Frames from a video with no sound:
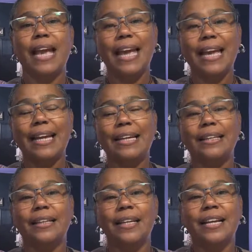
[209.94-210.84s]

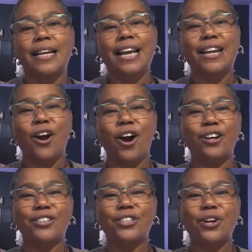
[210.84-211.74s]
and it
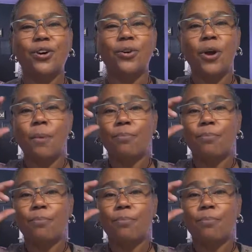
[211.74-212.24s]
also